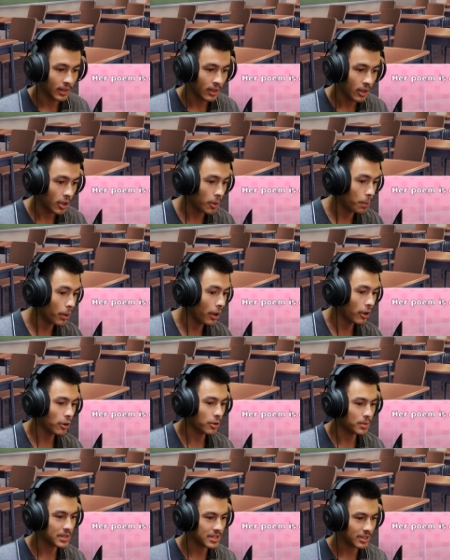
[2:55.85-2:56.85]
Her
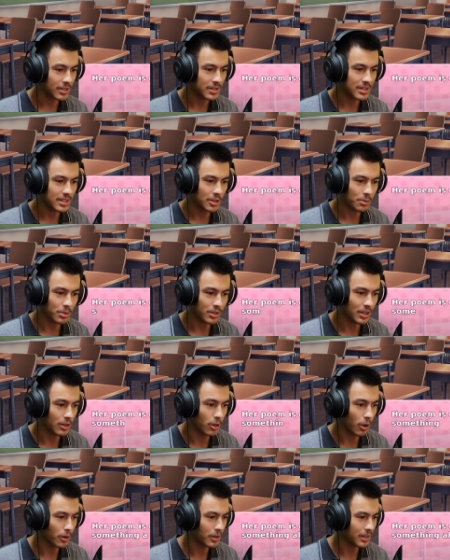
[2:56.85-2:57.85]
poem is considerably
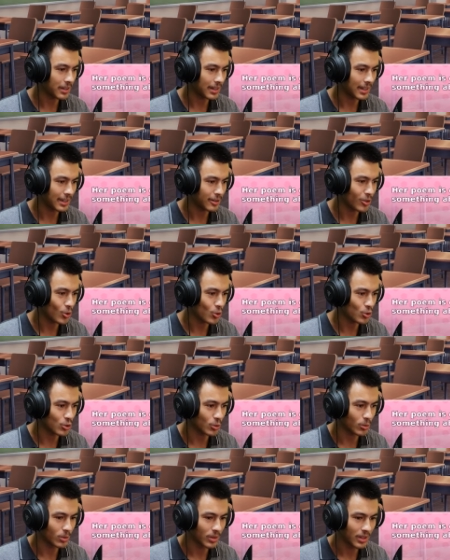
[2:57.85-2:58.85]
longer than
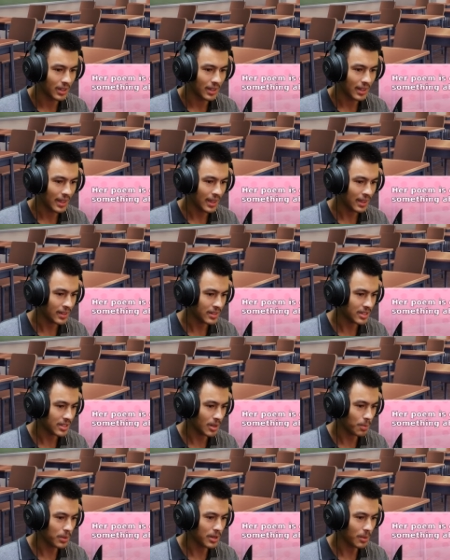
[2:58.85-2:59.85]
usual, and
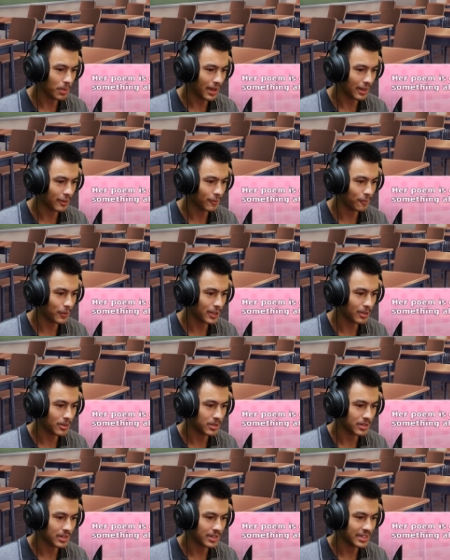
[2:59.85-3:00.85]
something about it feels